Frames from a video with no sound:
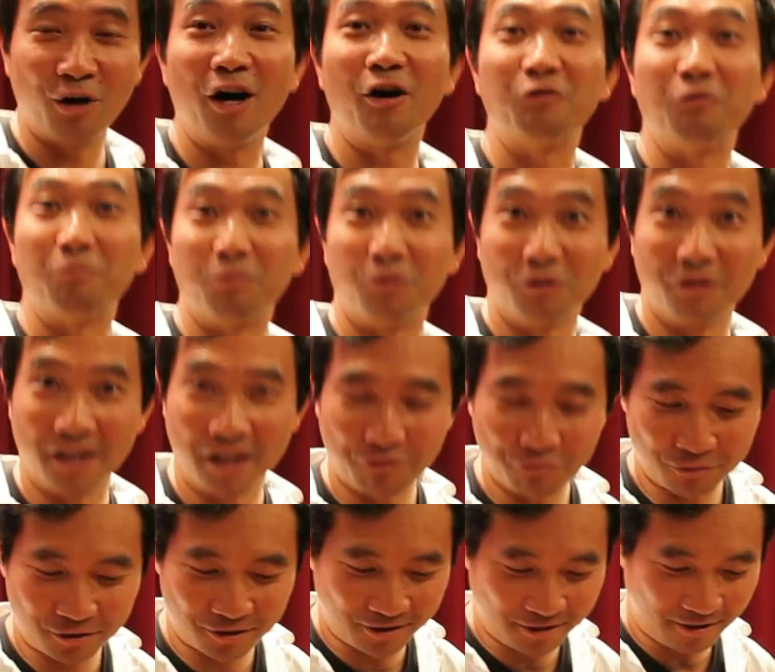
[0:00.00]
how to
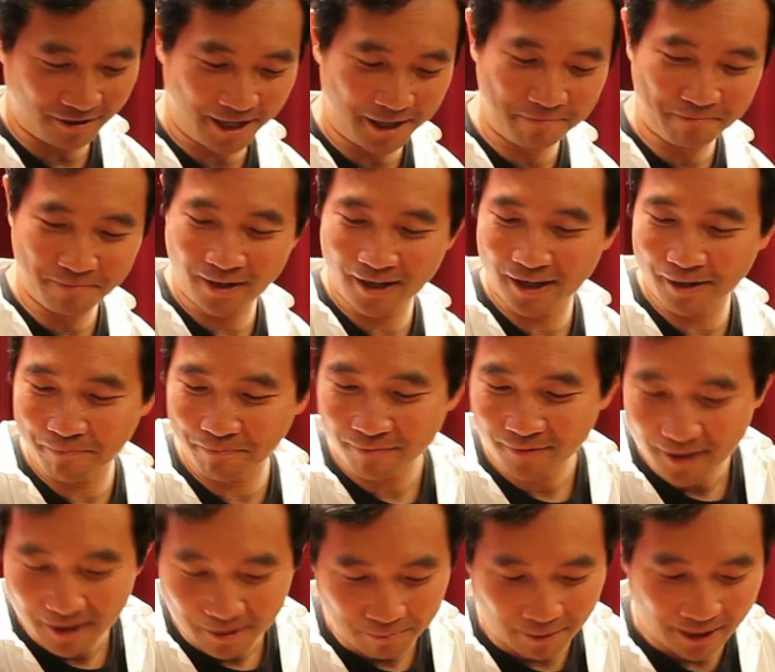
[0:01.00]
pronounce, right?
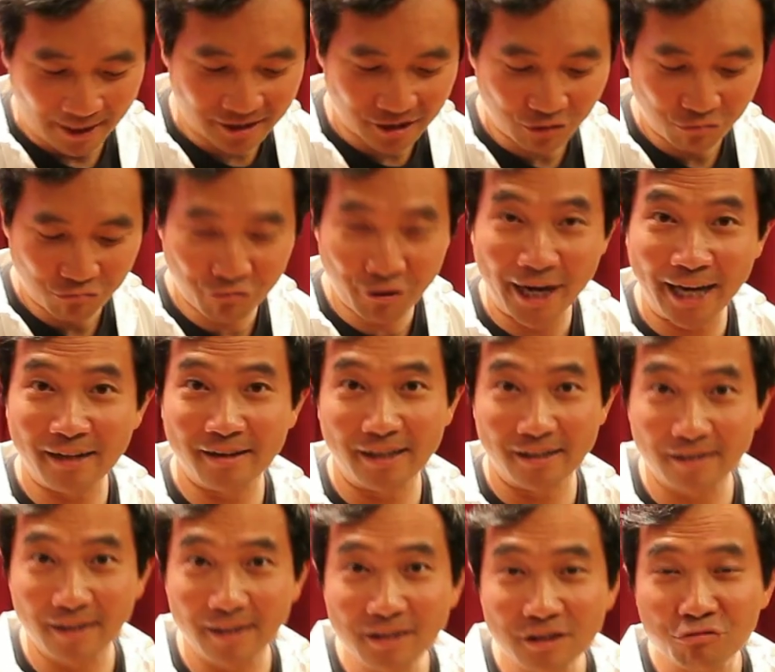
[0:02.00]
But it's red, it
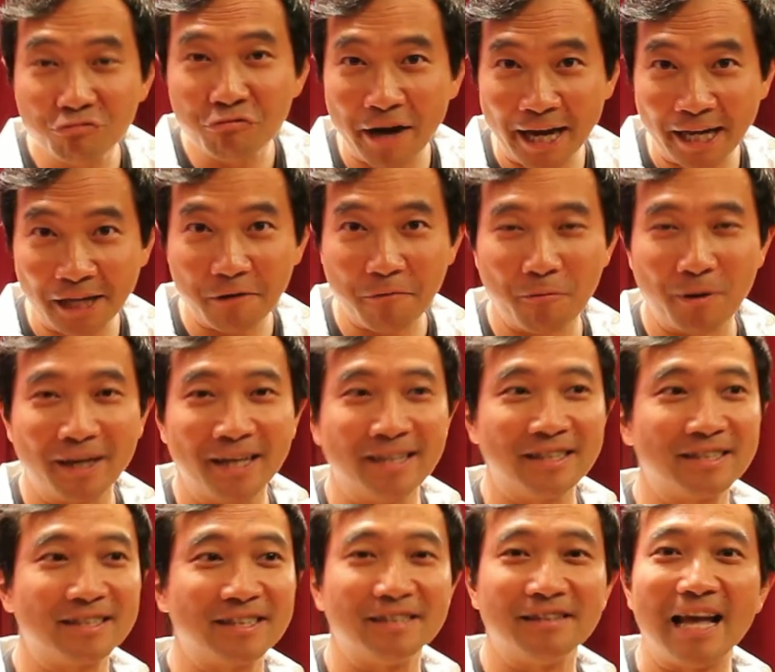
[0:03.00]
turns red when
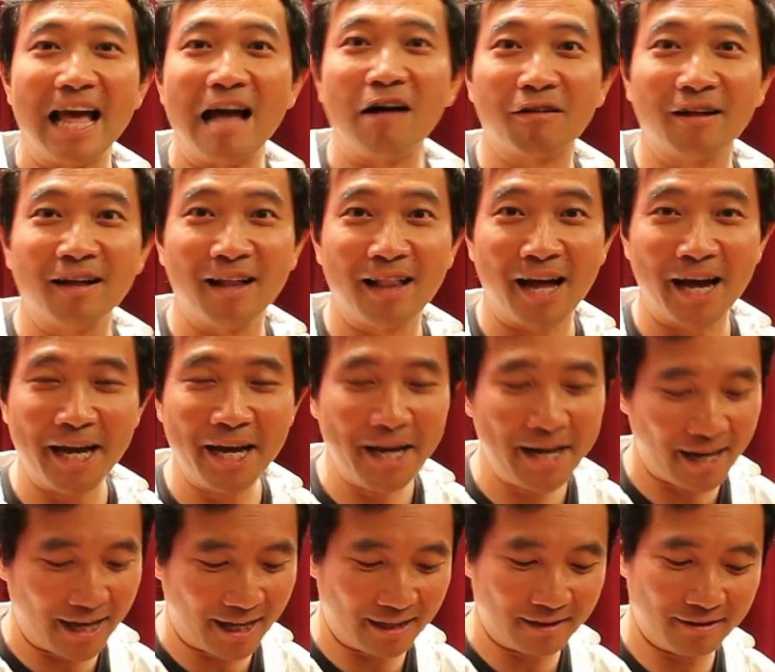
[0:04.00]
it's alkali
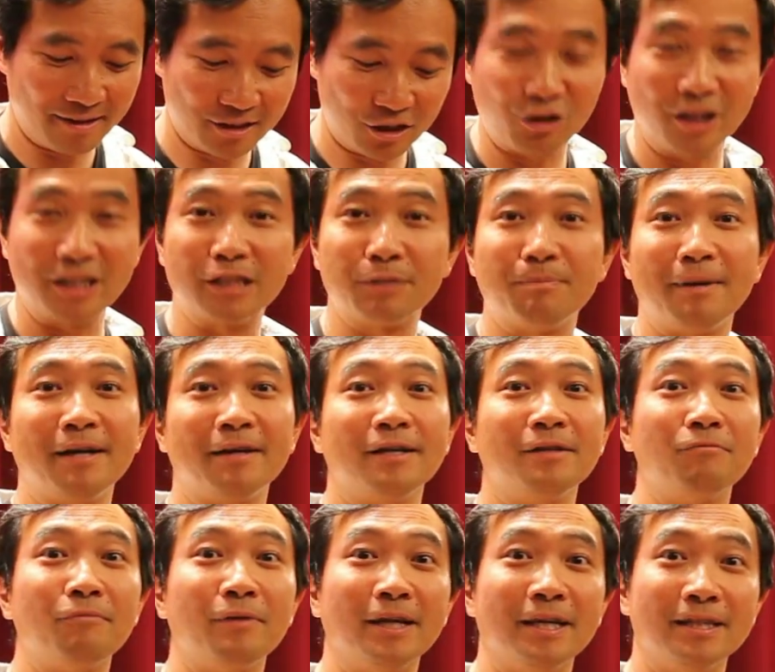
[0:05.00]
and it's
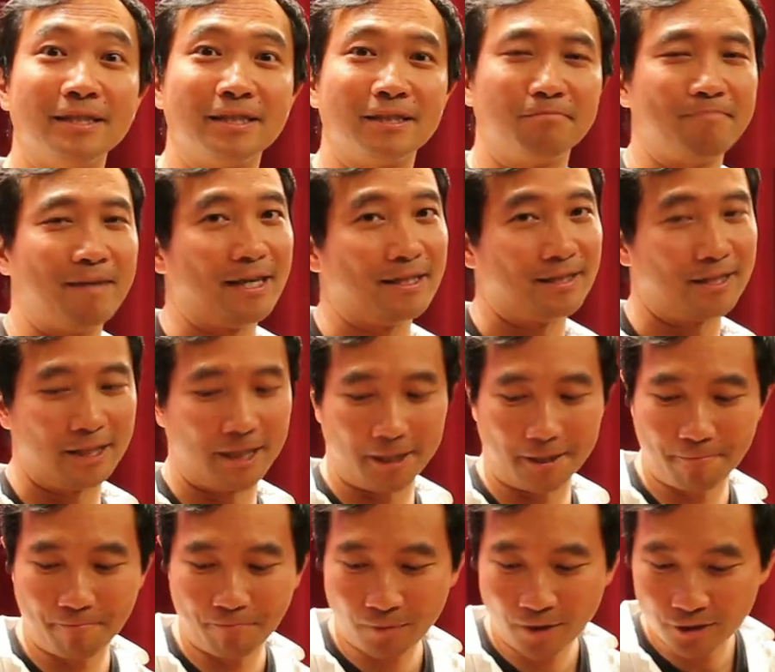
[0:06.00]
transparent when it's acidic.
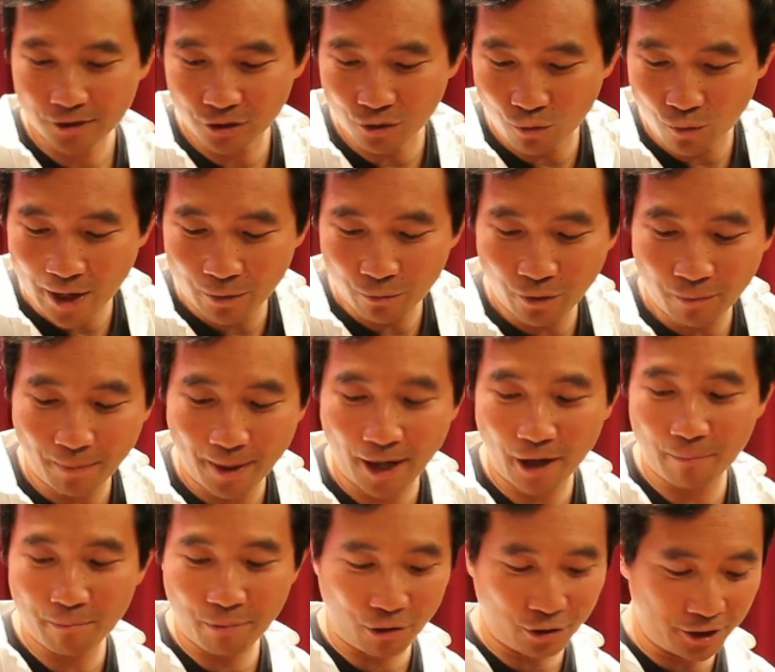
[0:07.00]
So when we
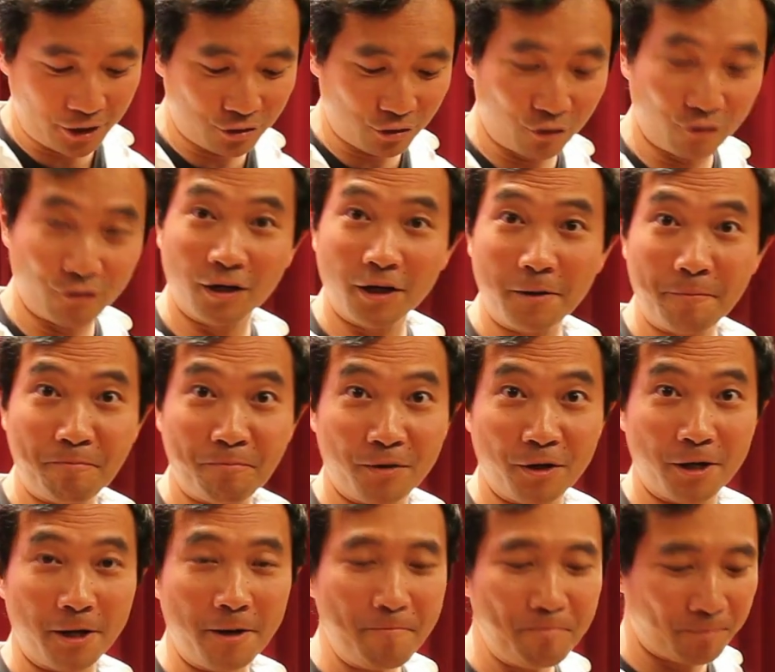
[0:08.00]
pour this over
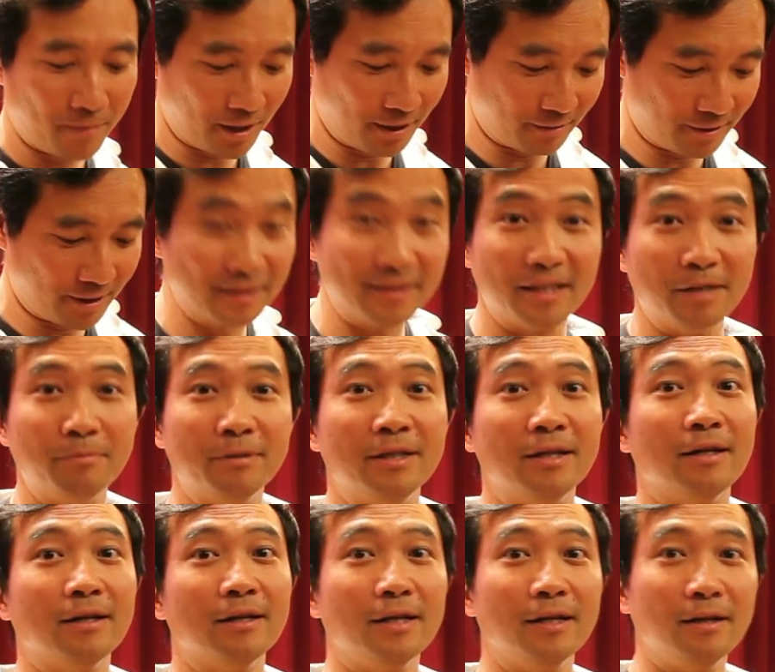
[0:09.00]
here, it turns
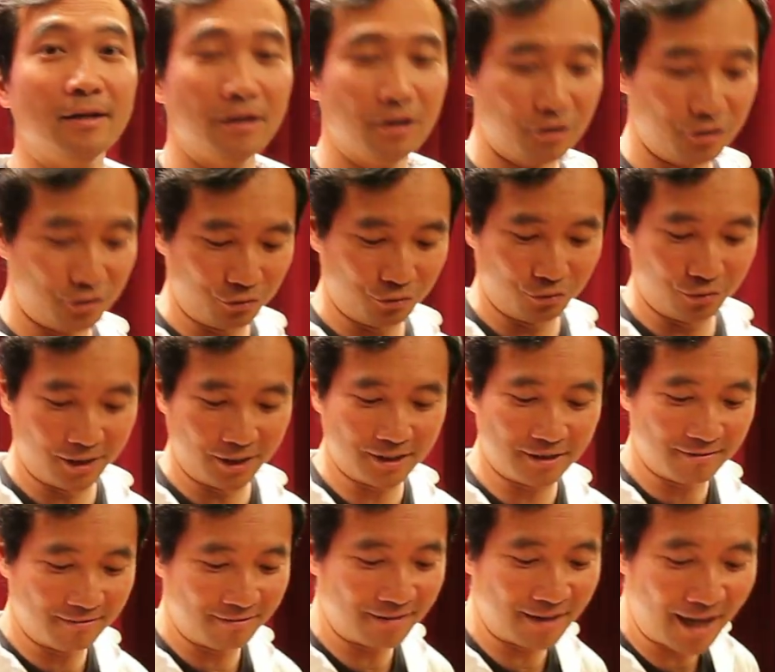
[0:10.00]
immediately to this
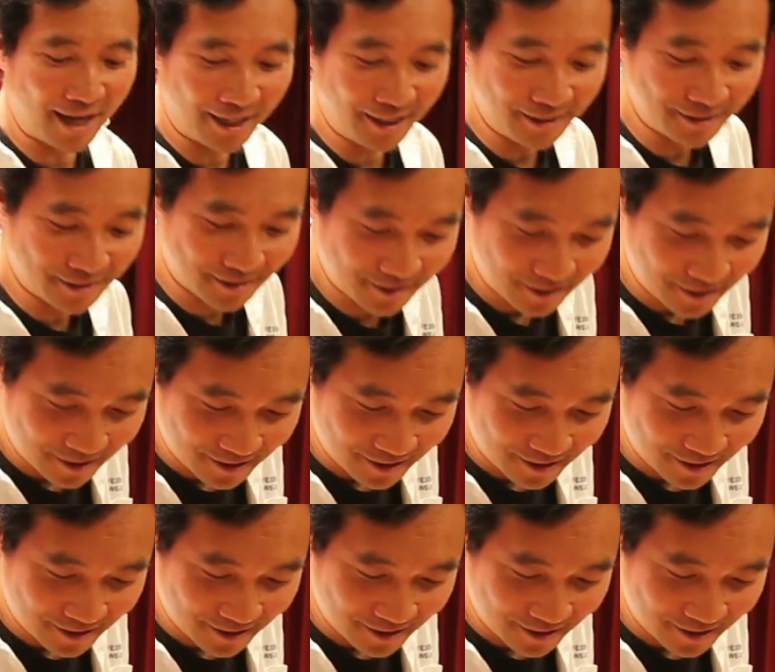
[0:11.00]
nice